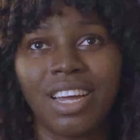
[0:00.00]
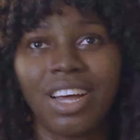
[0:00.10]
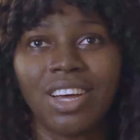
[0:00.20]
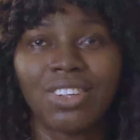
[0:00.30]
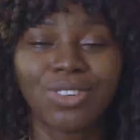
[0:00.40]

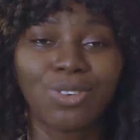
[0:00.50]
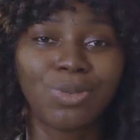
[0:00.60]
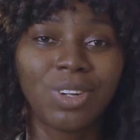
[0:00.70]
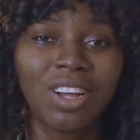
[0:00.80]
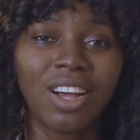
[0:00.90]
hours or
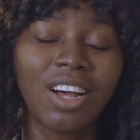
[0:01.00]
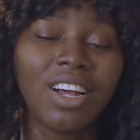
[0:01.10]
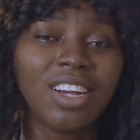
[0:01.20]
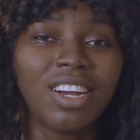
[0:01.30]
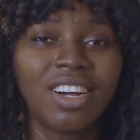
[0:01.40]
1 hour,
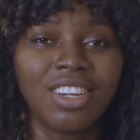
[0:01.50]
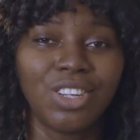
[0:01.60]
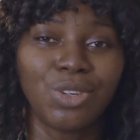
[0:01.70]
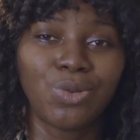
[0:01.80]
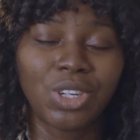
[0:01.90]

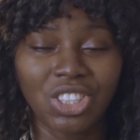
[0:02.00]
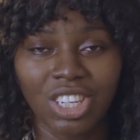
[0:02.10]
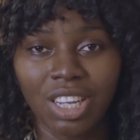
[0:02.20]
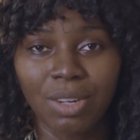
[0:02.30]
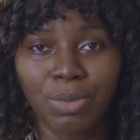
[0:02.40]

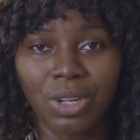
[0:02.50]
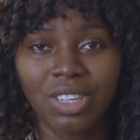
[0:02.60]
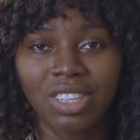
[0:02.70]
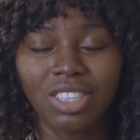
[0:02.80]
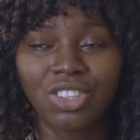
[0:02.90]
watching it. But
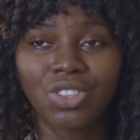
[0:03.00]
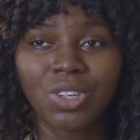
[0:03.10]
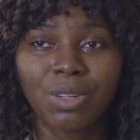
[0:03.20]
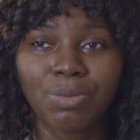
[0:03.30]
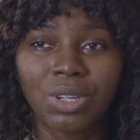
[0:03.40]
it's
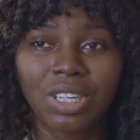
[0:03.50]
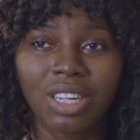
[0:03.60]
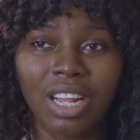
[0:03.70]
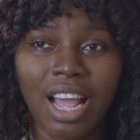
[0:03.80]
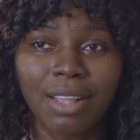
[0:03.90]
short, but
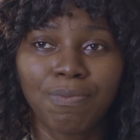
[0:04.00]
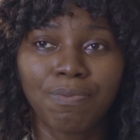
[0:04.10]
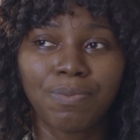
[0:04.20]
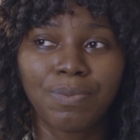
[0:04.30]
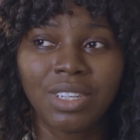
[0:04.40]
I
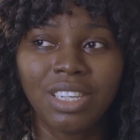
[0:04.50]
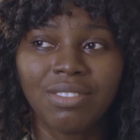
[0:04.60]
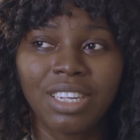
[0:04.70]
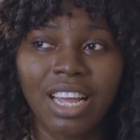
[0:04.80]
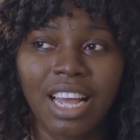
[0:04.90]

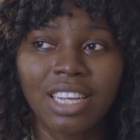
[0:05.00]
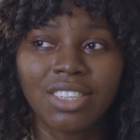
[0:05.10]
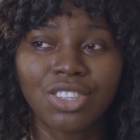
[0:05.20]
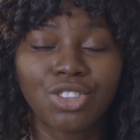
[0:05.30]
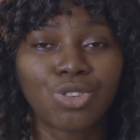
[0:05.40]
believe it
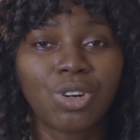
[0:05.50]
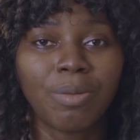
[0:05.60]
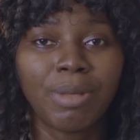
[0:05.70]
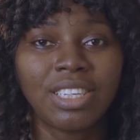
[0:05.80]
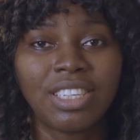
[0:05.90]
has a
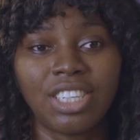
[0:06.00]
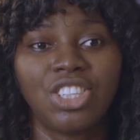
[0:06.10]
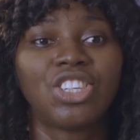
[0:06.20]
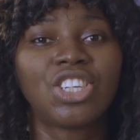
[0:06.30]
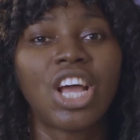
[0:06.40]
strong message.